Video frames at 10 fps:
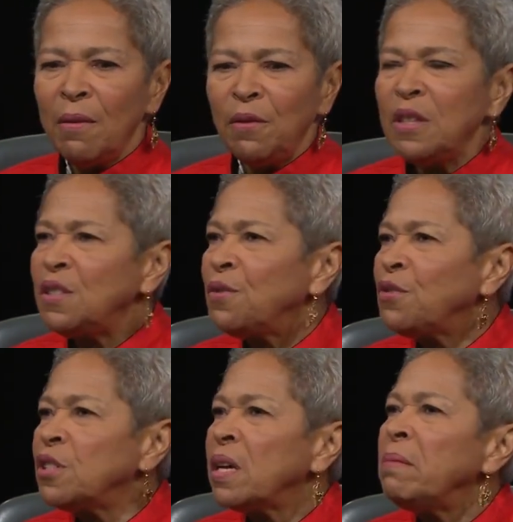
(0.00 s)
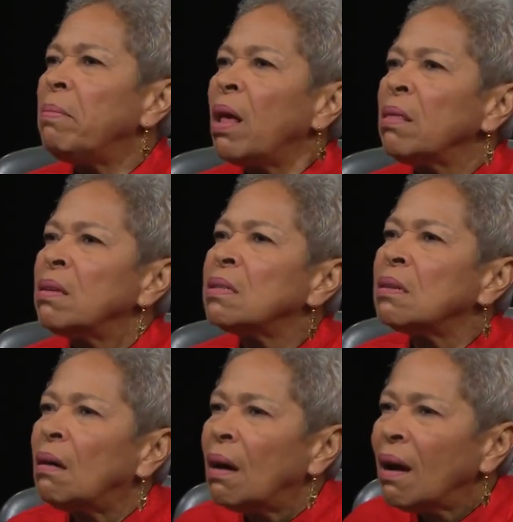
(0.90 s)
Feast for Saint
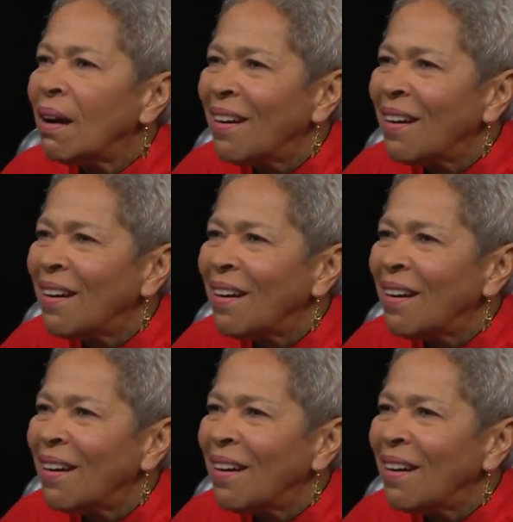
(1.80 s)
Balthazar,